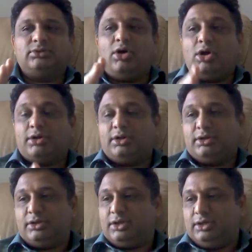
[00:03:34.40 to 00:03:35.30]
order
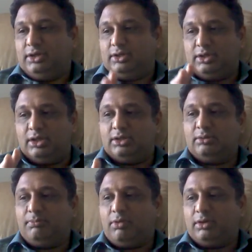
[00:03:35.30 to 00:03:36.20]
run ID and the
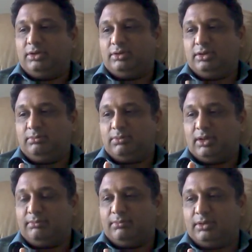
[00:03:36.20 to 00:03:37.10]
policy
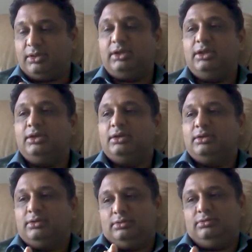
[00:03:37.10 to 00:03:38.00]
primary key
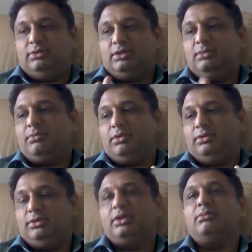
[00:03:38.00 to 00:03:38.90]
to create a
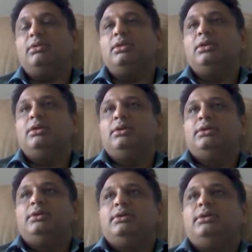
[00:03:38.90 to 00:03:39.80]
policy table.
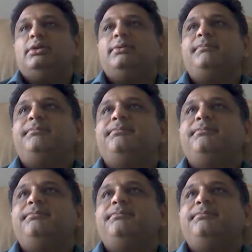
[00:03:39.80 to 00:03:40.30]
Uh,